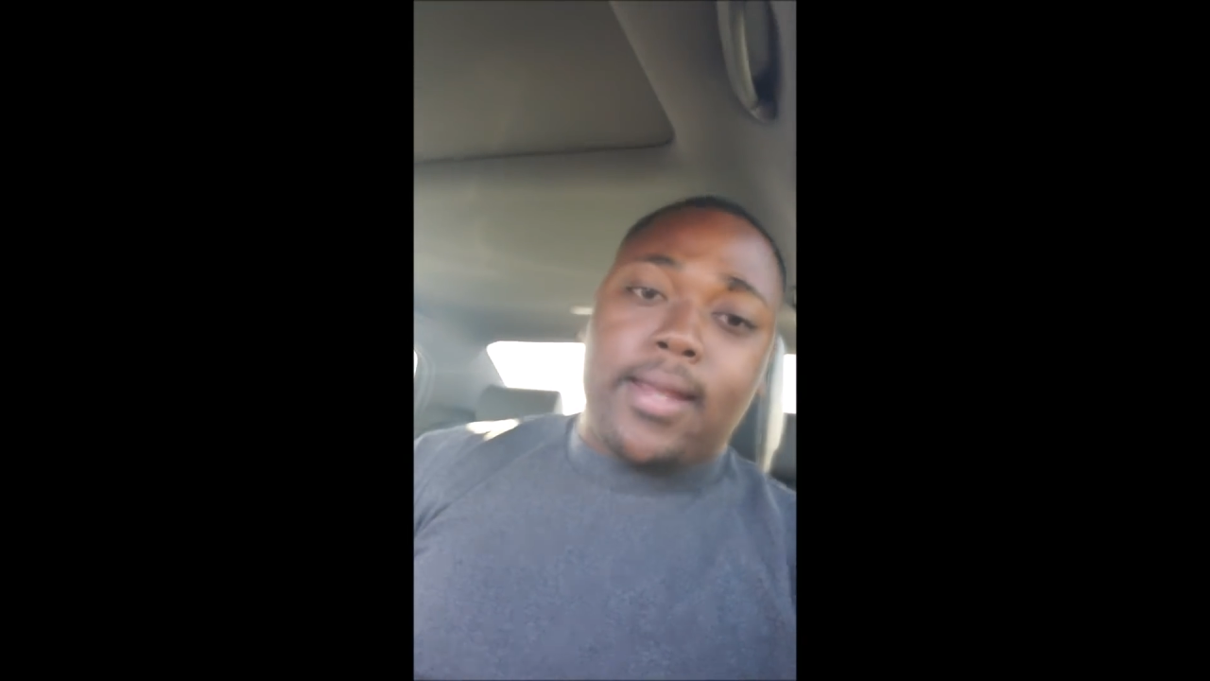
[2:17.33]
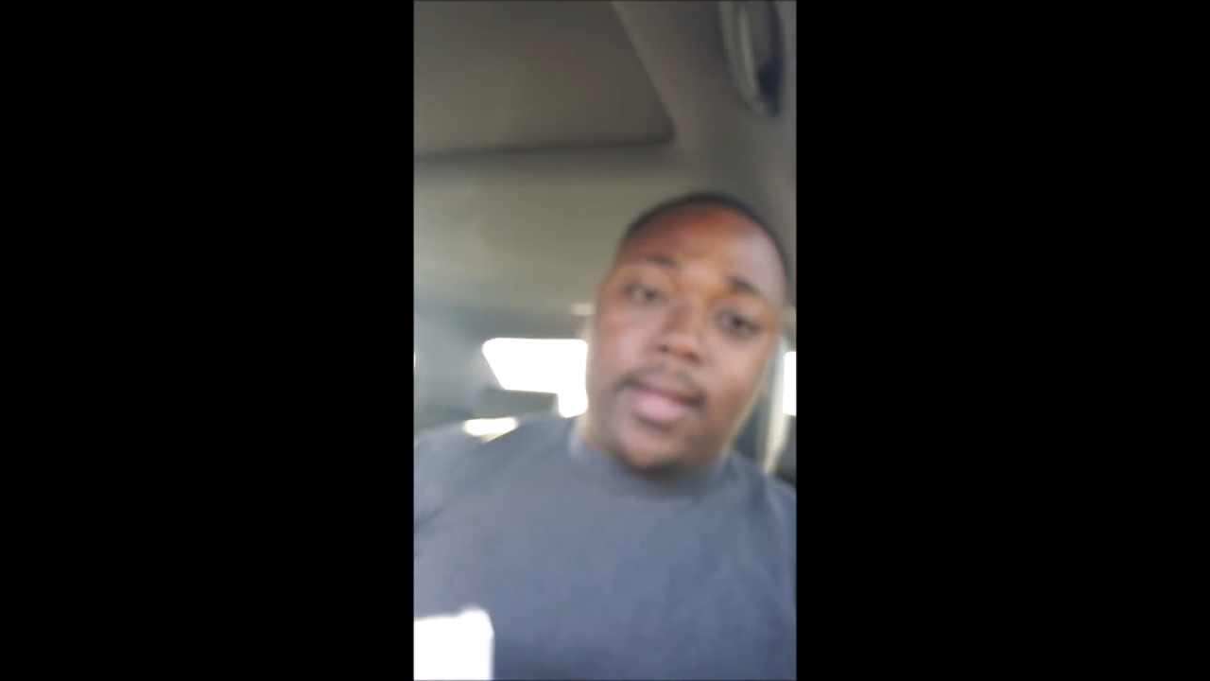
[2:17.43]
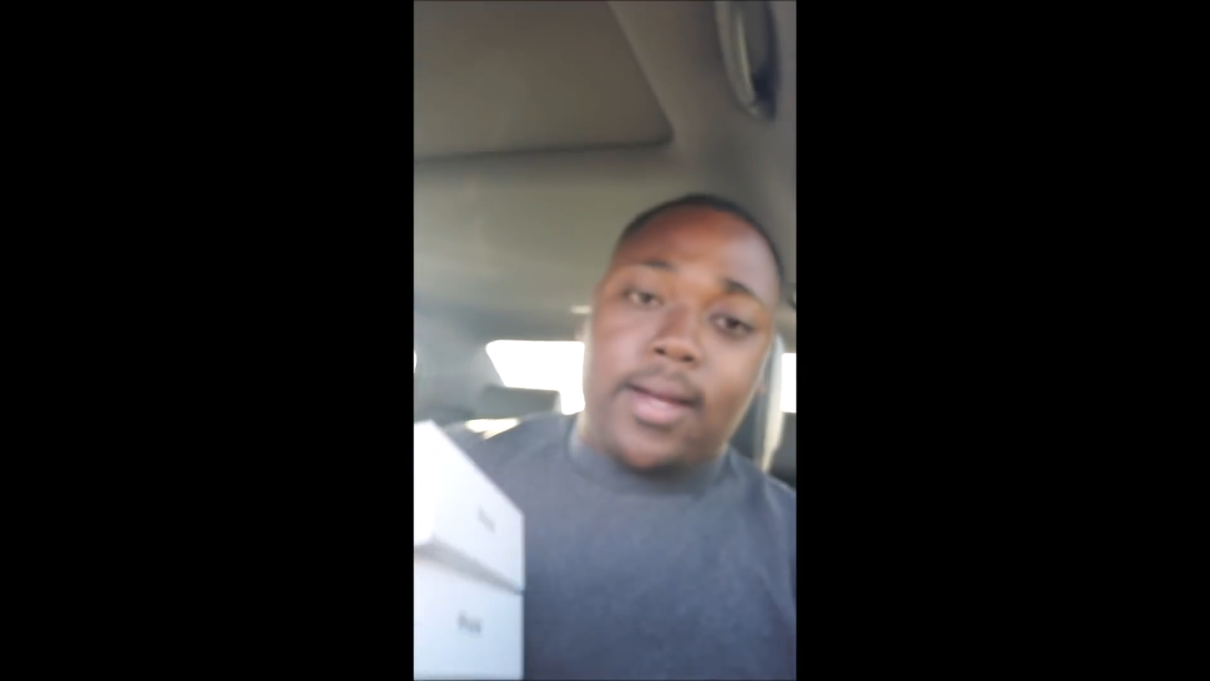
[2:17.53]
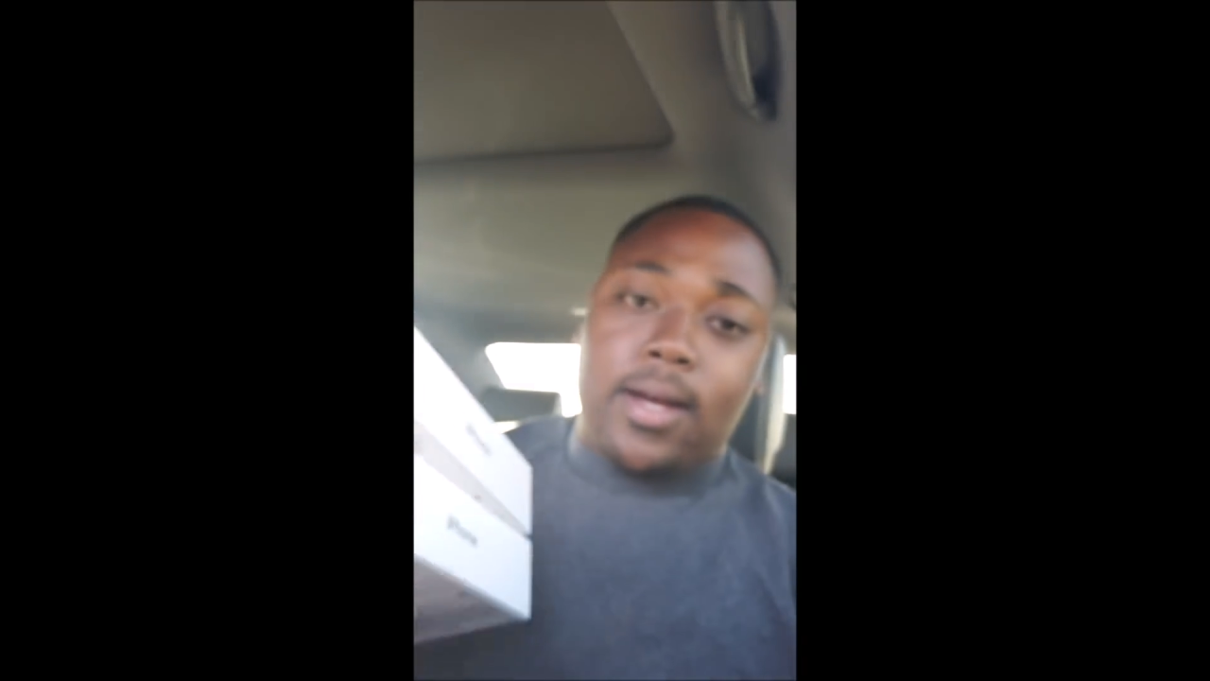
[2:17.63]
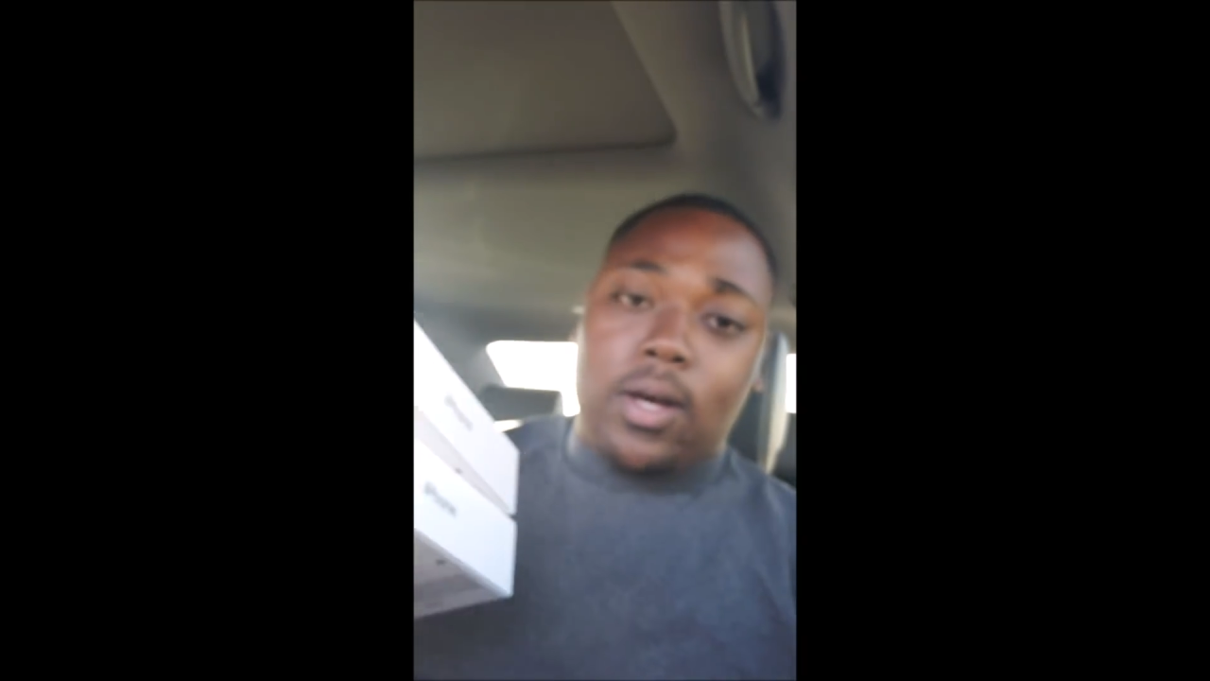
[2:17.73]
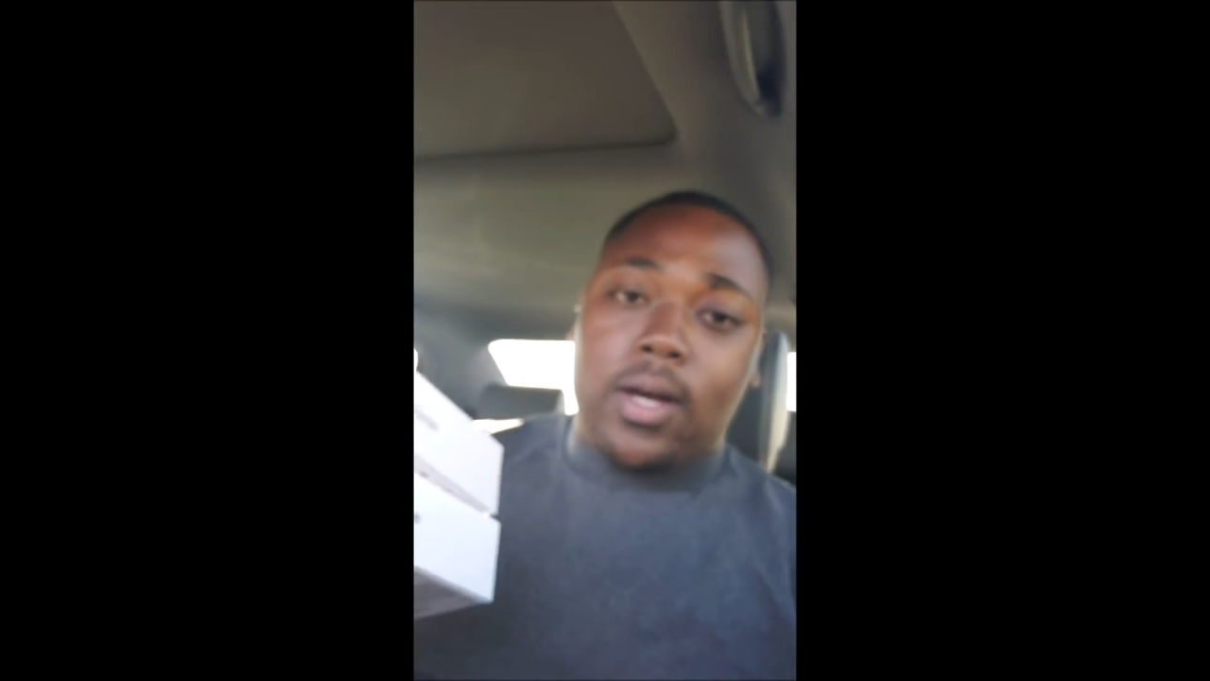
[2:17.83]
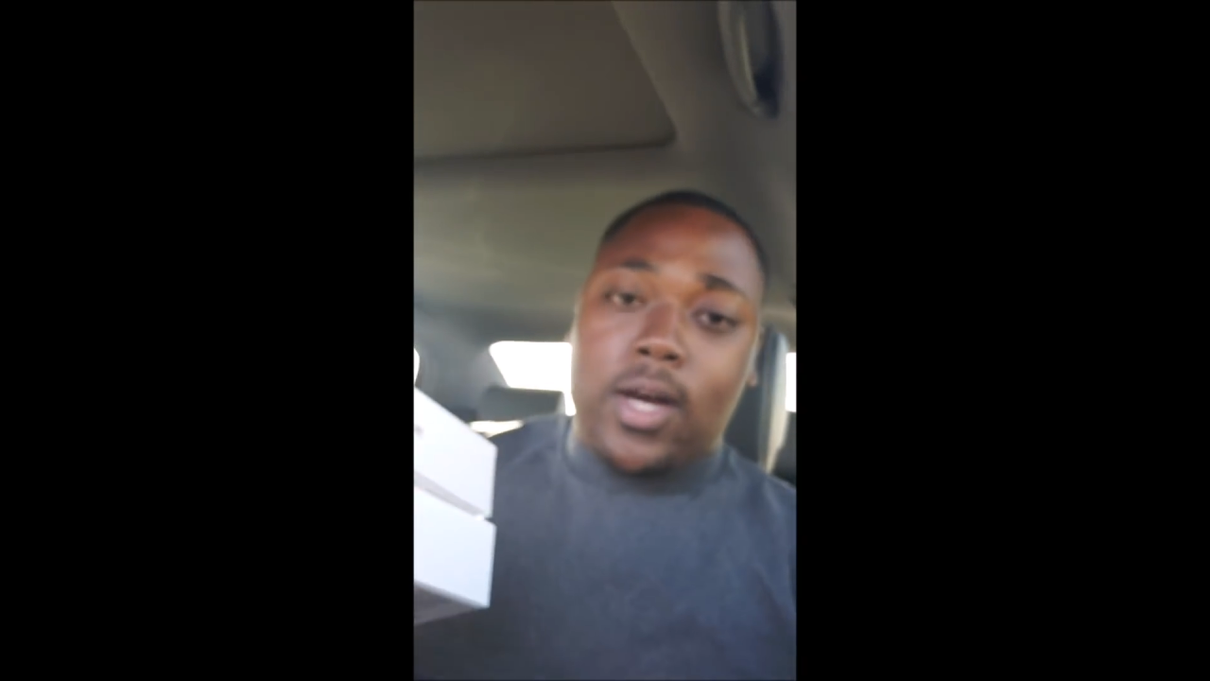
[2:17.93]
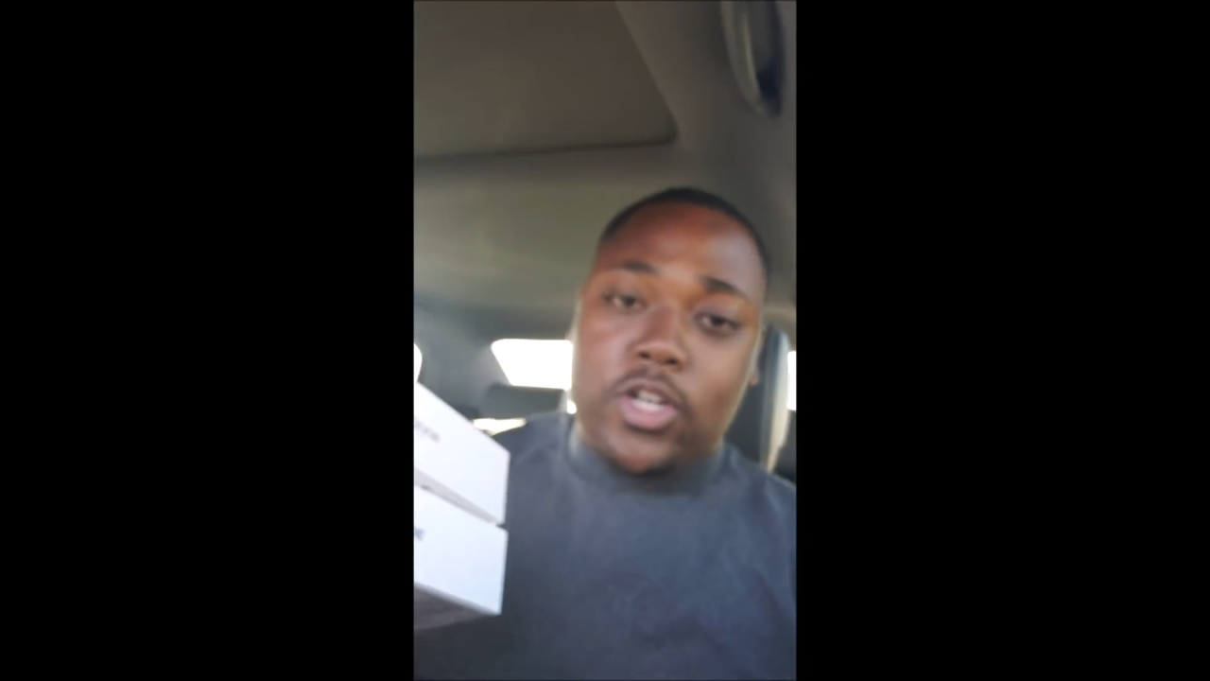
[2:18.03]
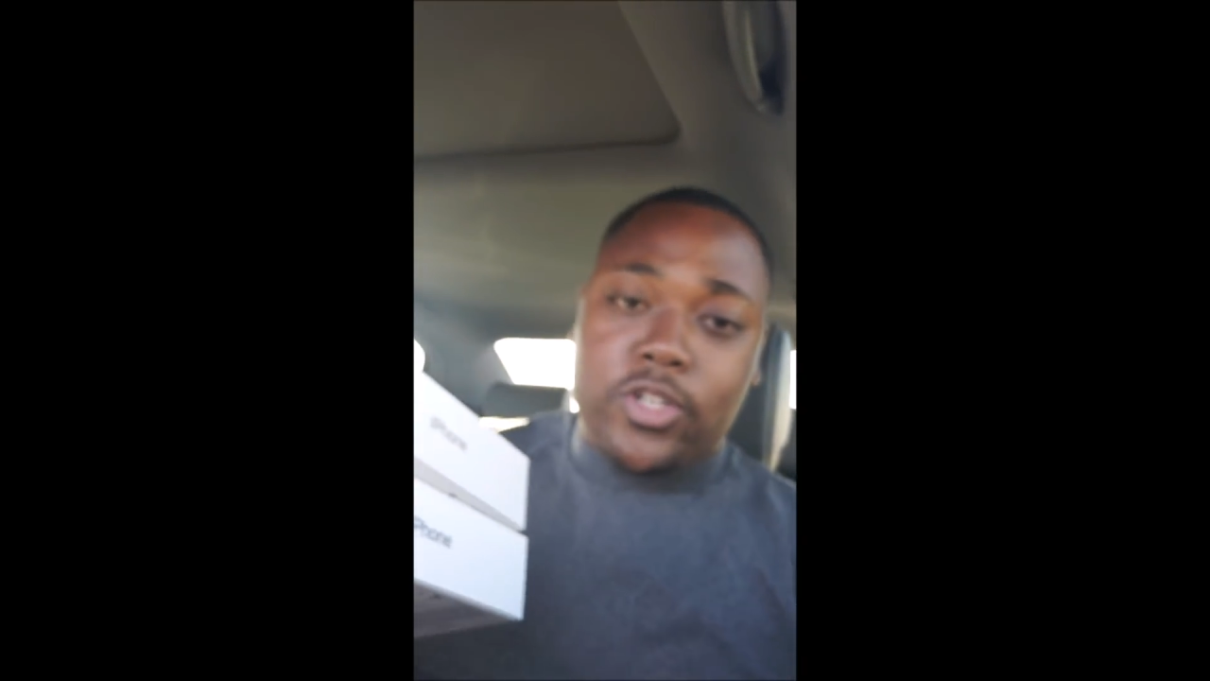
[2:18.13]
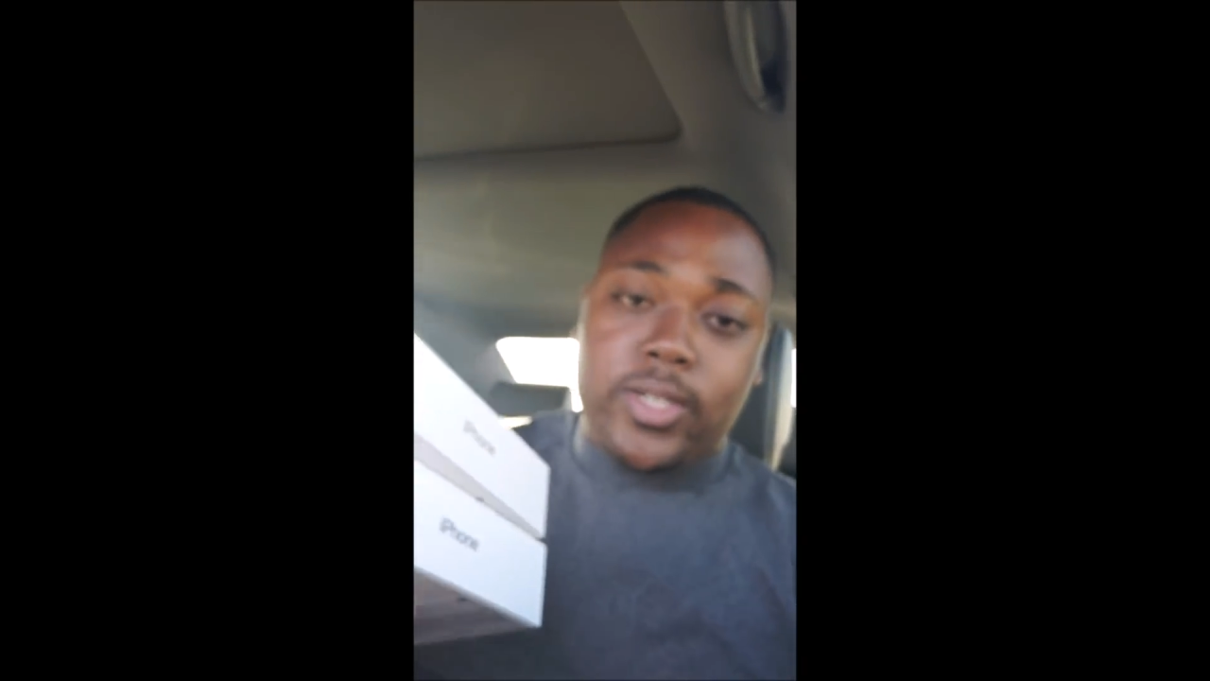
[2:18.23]

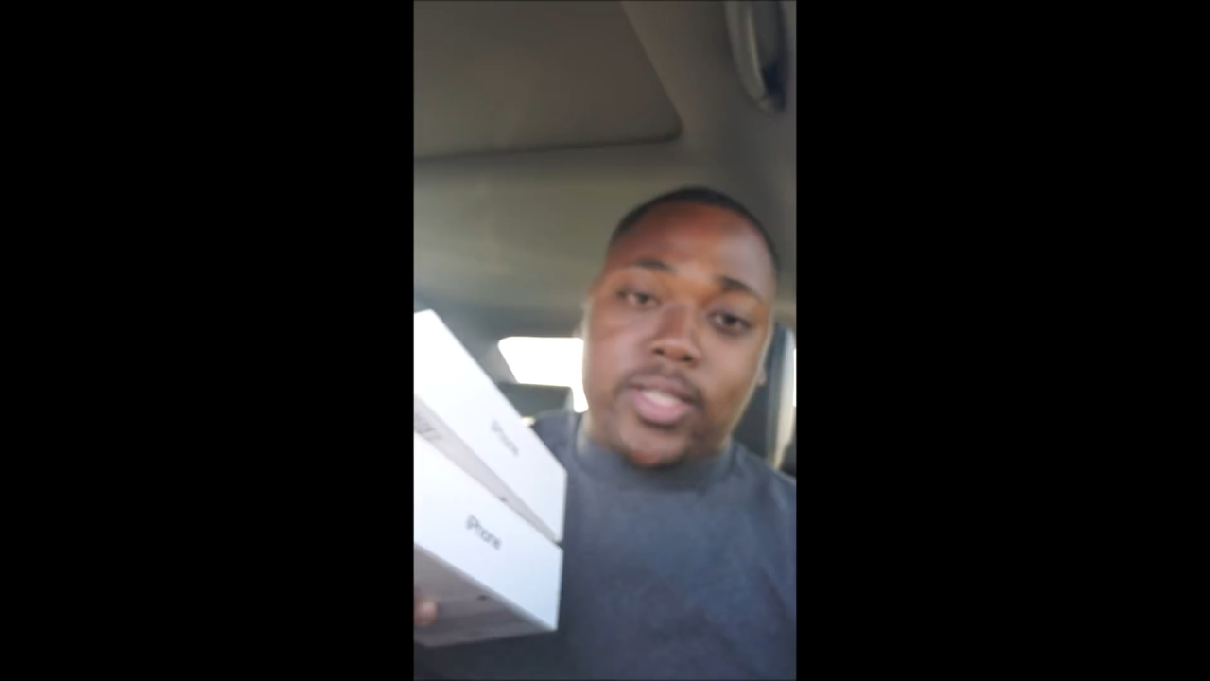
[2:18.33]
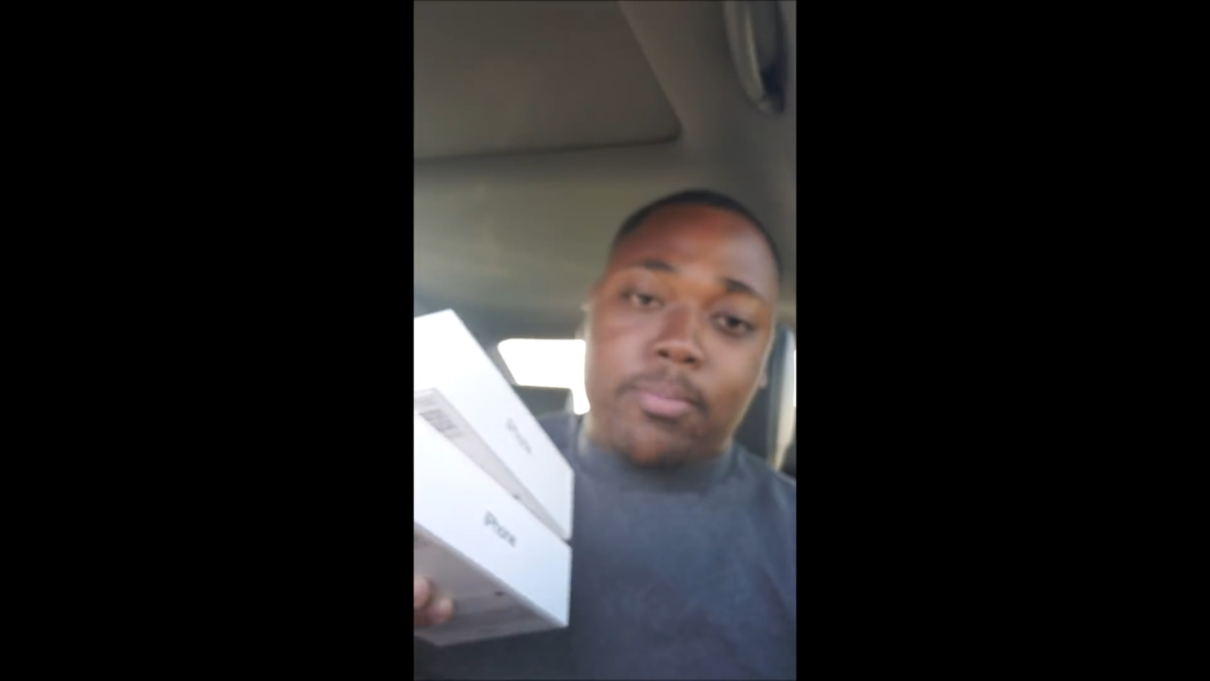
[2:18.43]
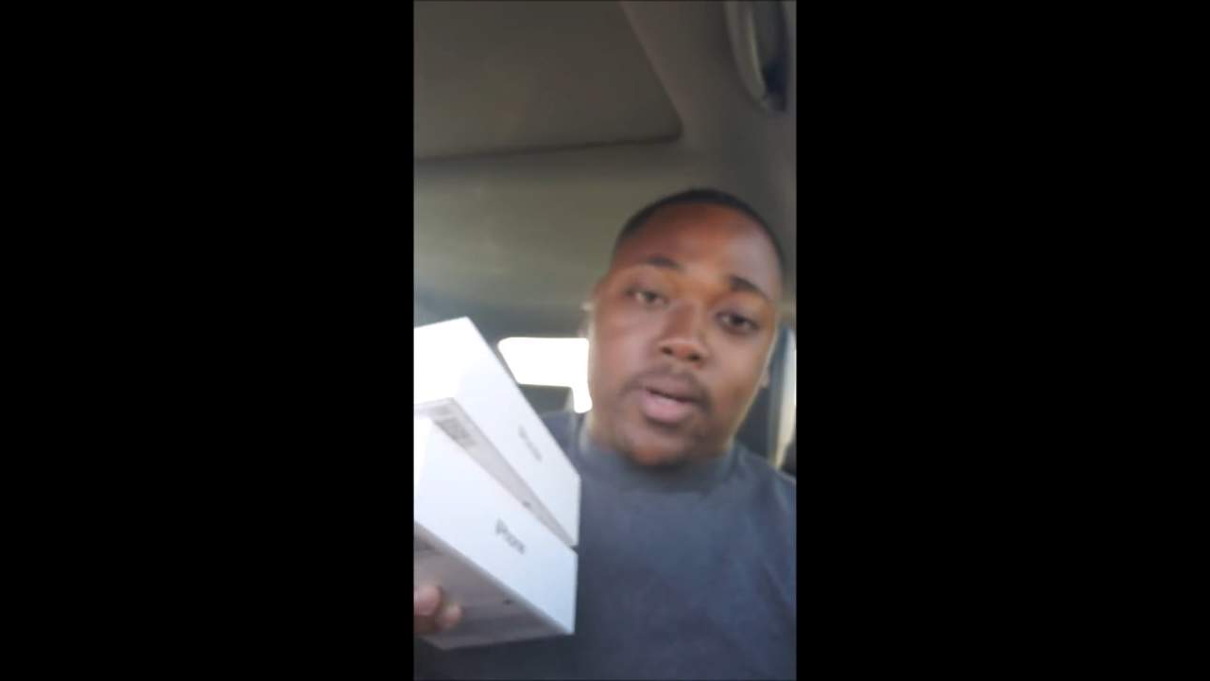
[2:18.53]
160